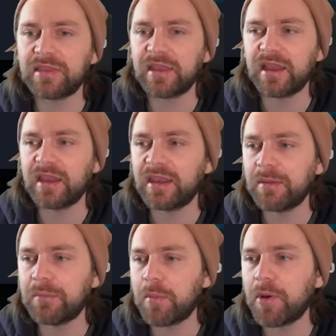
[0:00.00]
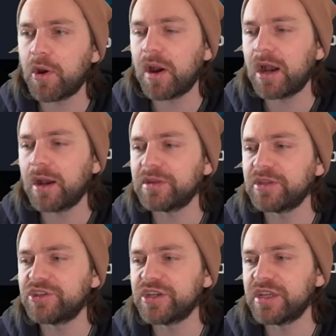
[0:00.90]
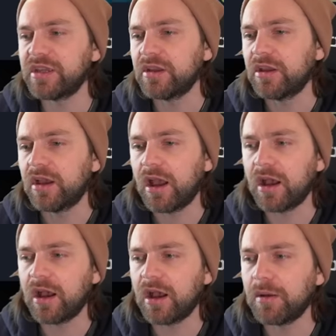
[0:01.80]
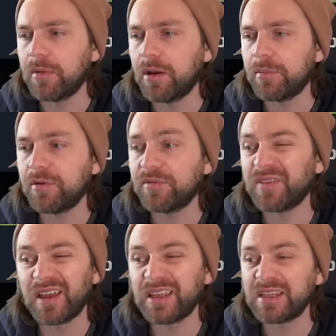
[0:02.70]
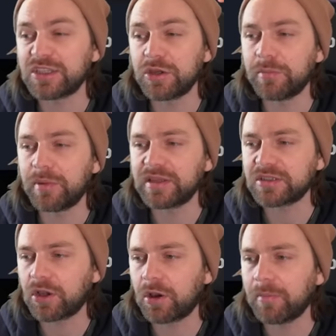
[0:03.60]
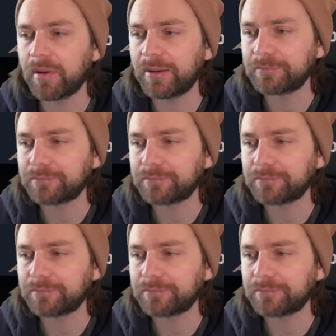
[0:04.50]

there, an MMORPG. Um, above any turn-based combat.